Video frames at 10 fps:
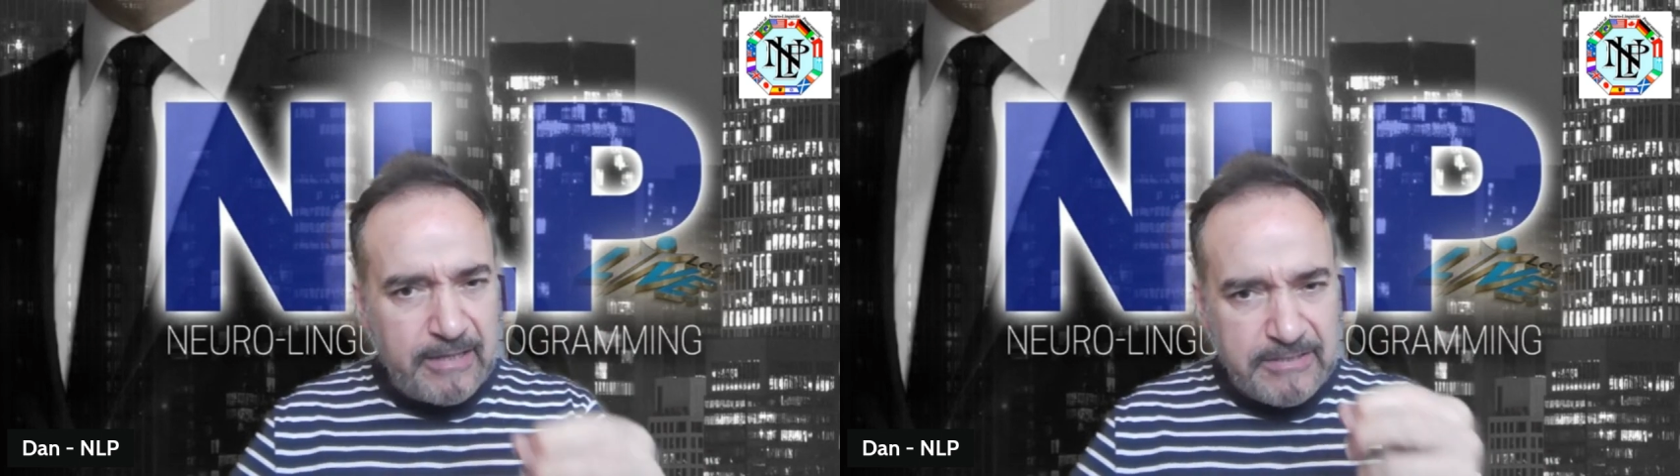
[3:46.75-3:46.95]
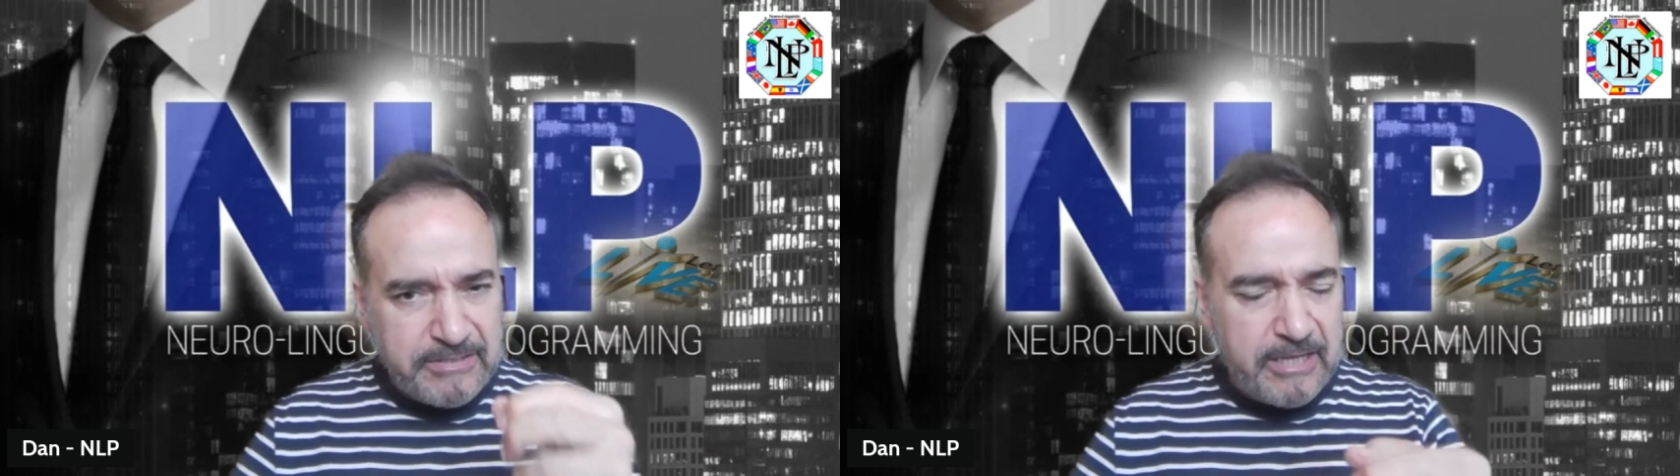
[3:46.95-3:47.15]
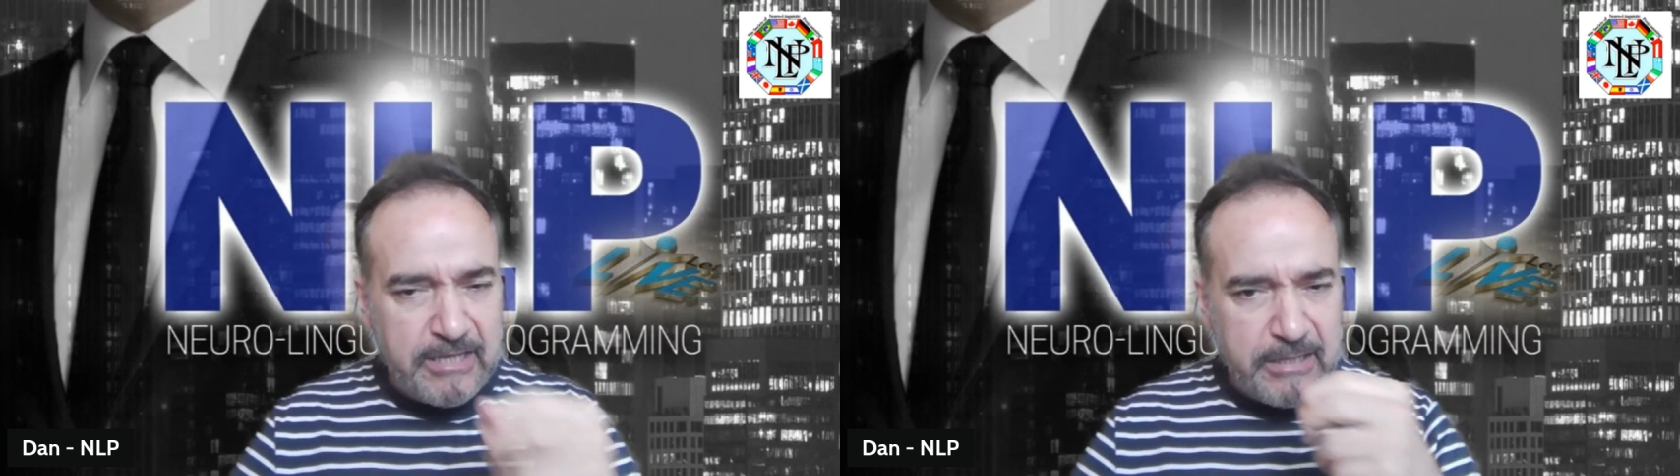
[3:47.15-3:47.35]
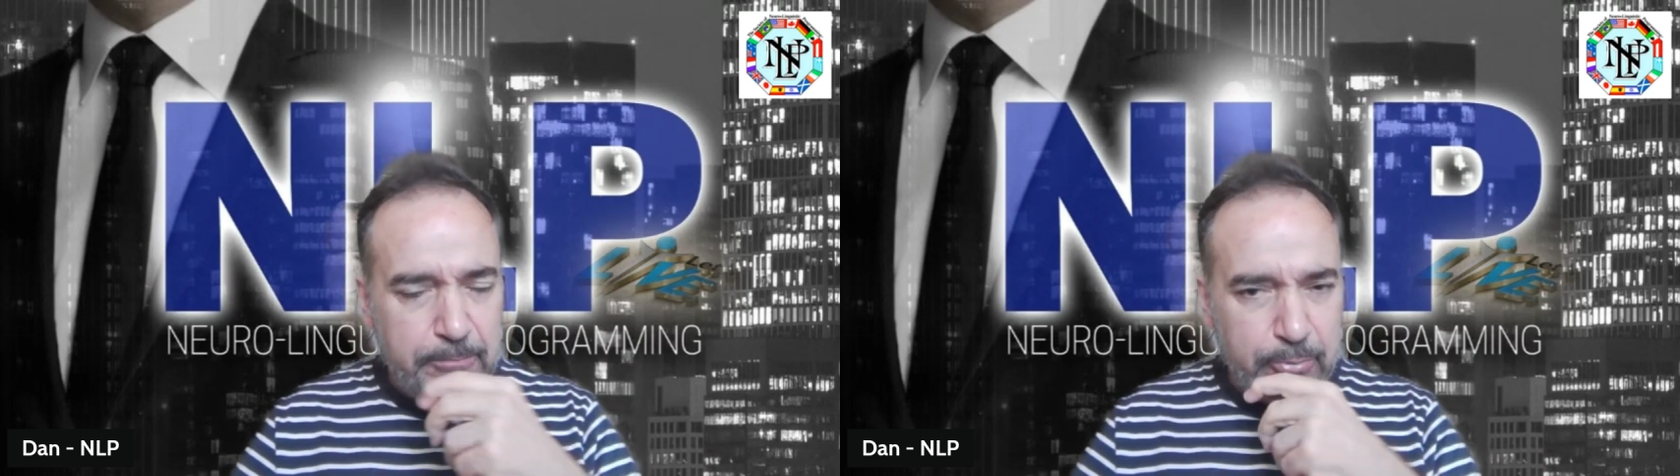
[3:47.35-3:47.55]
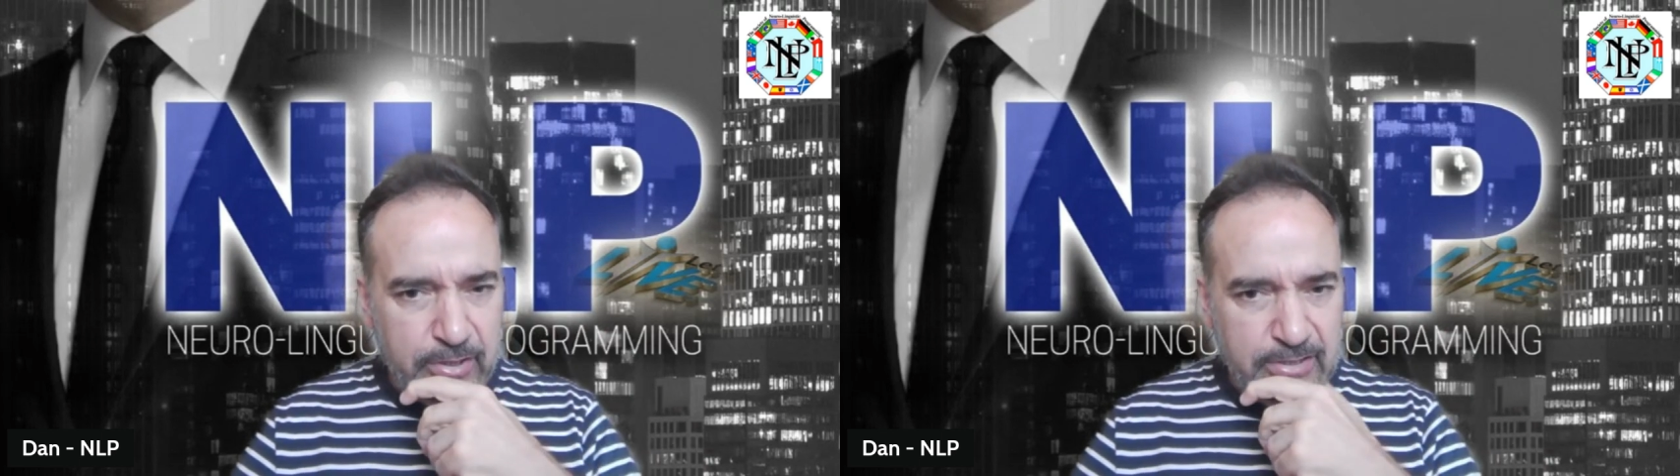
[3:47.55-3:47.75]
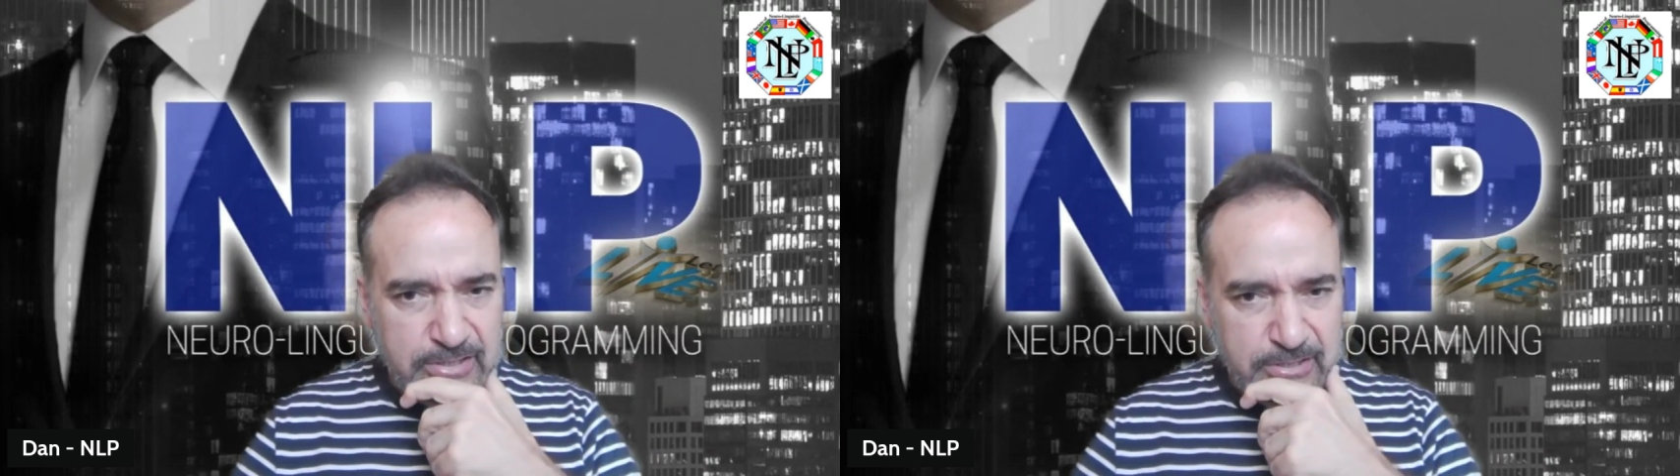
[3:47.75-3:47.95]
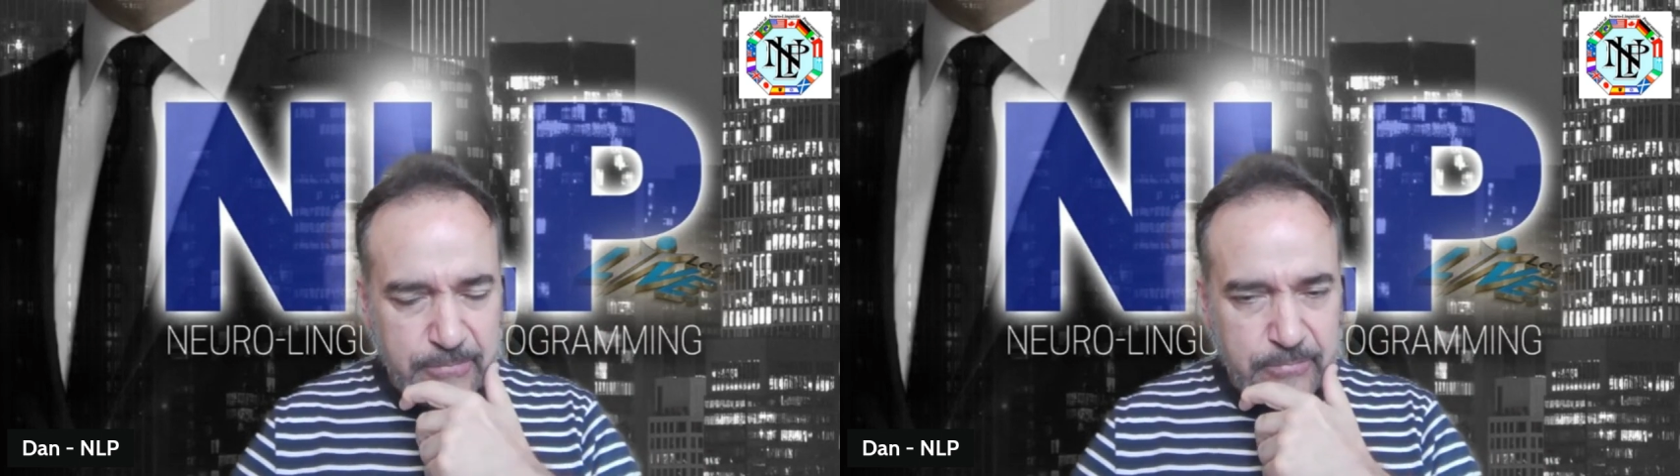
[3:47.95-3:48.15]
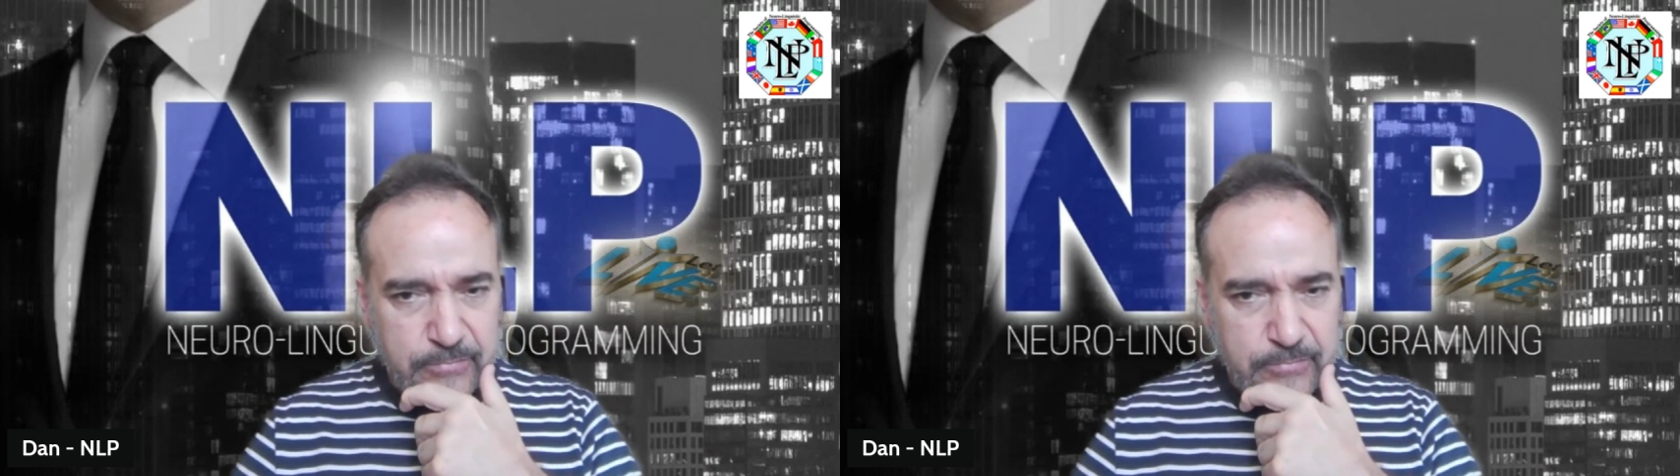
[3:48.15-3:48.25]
that's taking place.